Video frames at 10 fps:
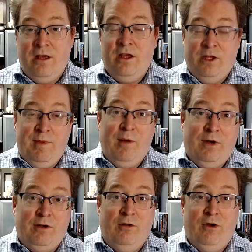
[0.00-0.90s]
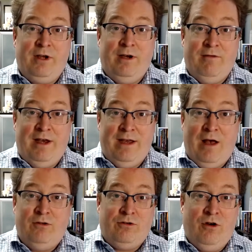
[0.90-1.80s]
you may want to go look at it right
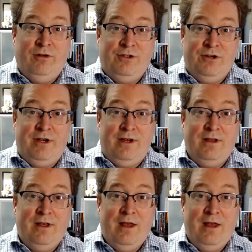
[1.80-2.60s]
now and call an attorney